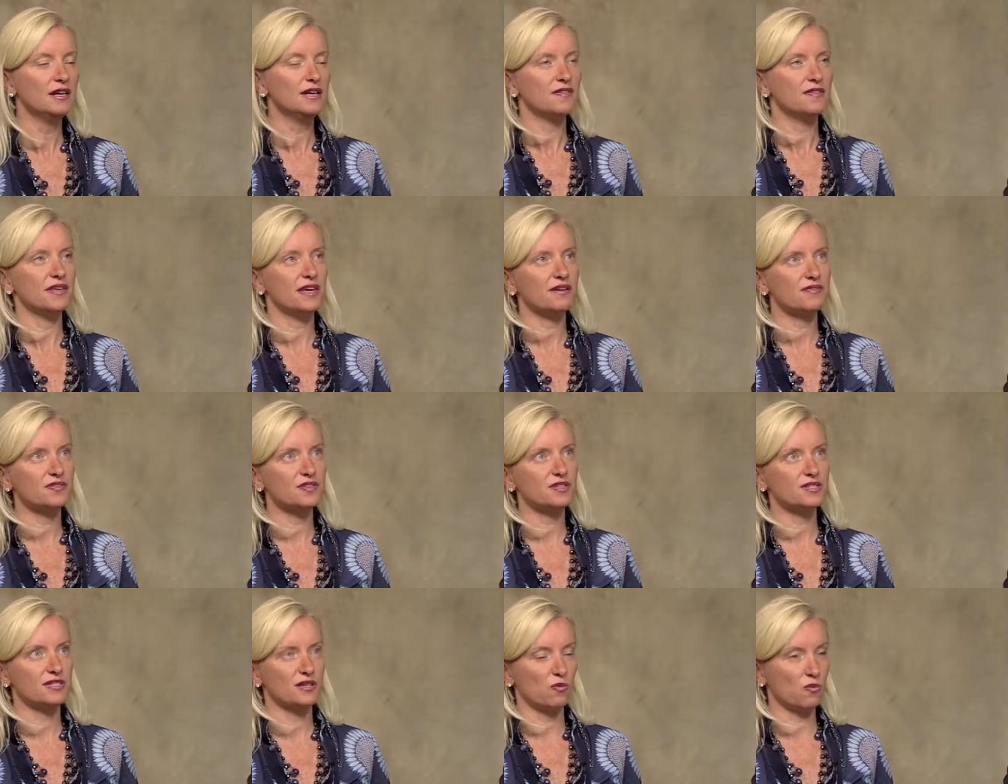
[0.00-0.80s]
The
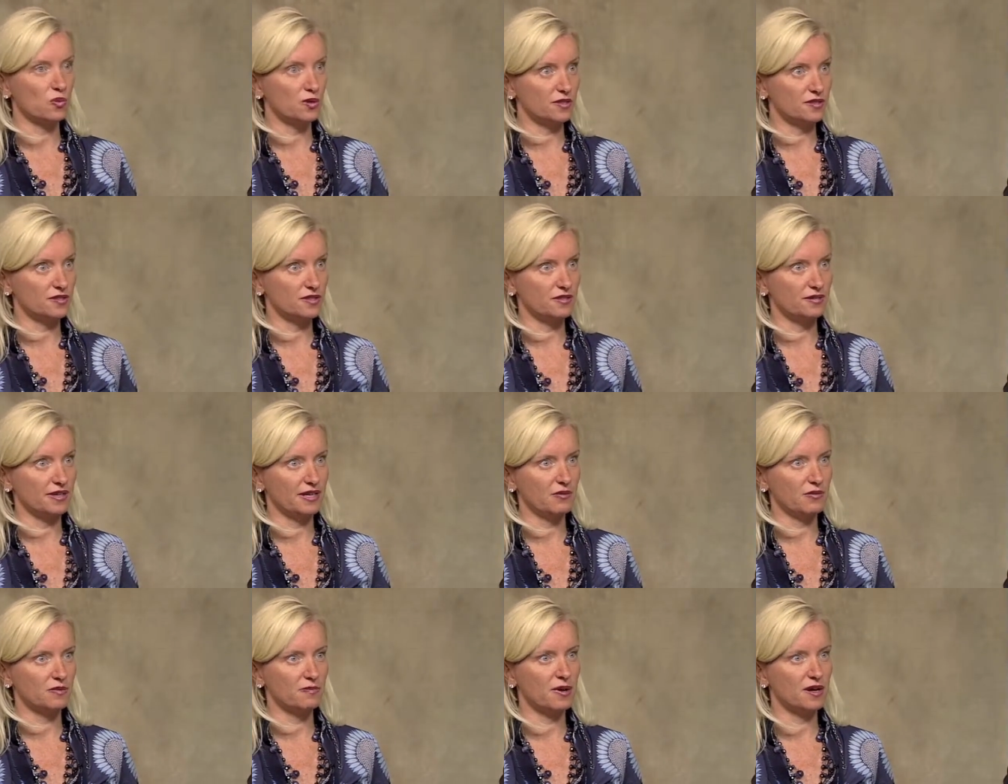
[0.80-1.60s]
efforts that we're
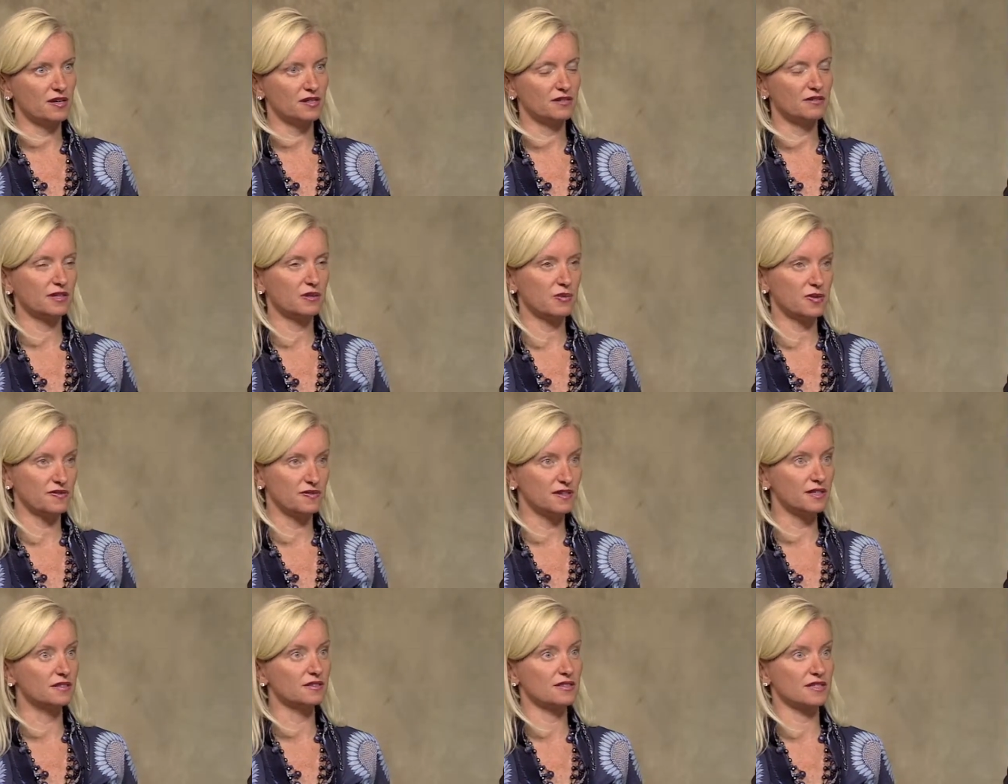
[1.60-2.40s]
doing, we're partnering with
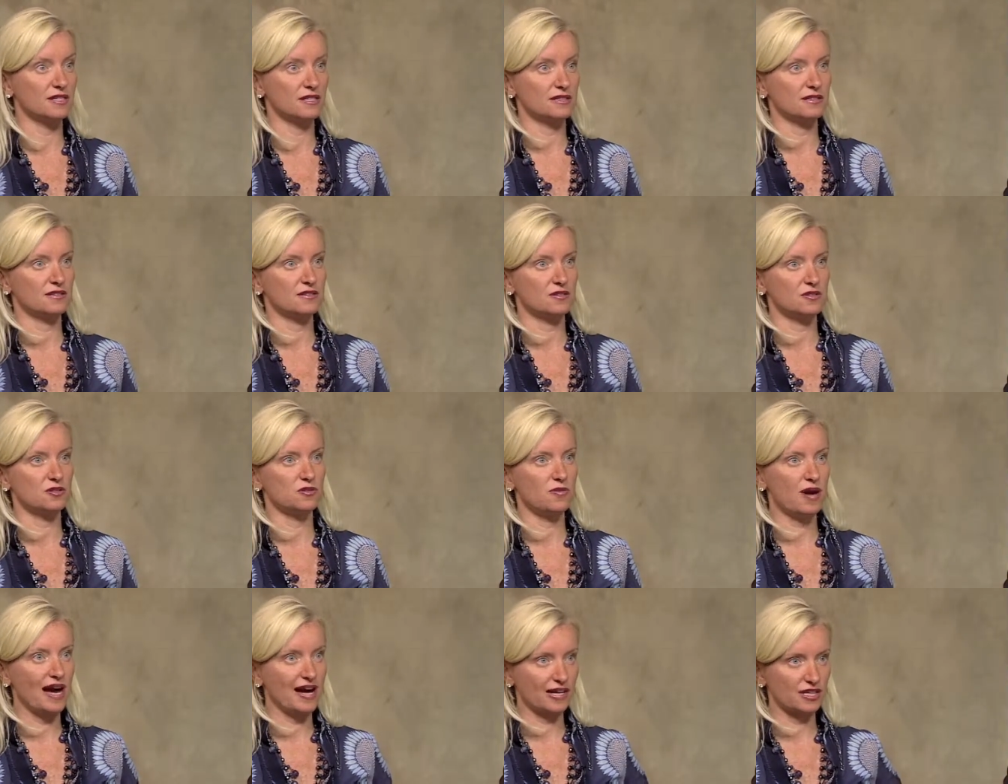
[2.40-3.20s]
Nielsen
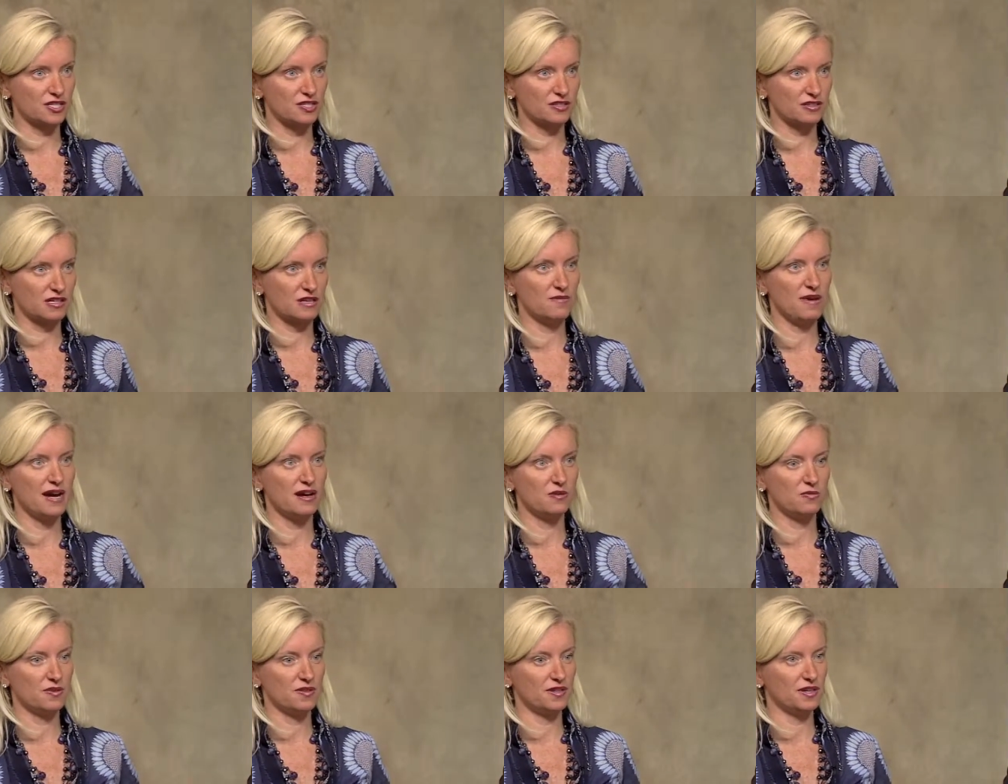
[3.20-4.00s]
to actually come
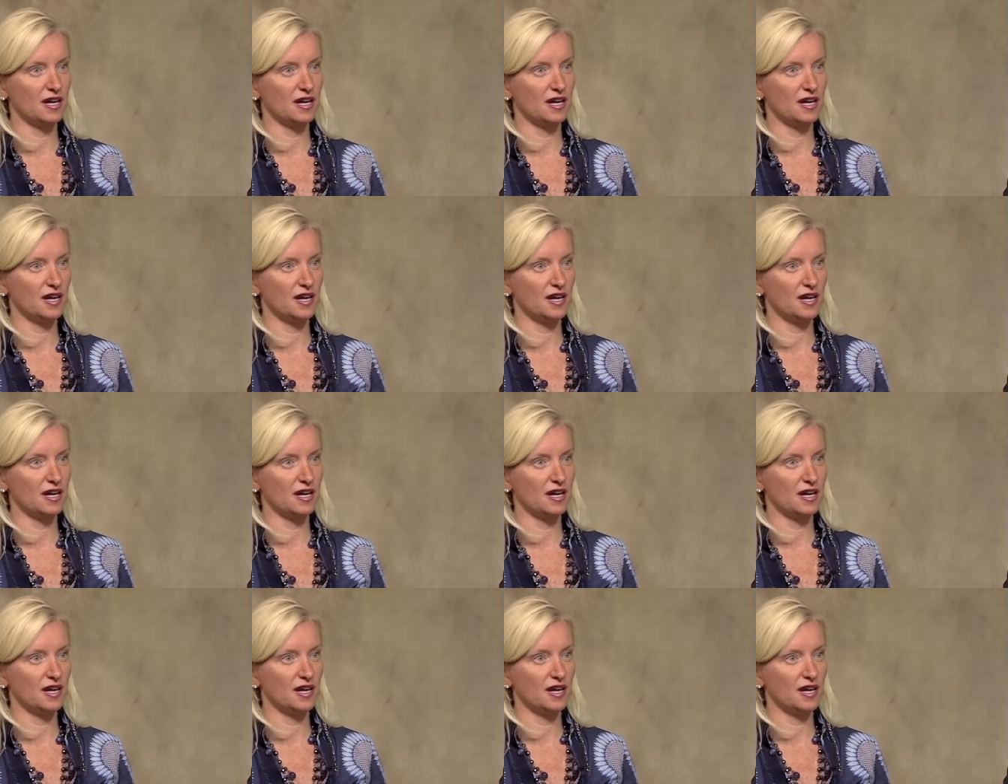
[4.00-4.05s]
out with an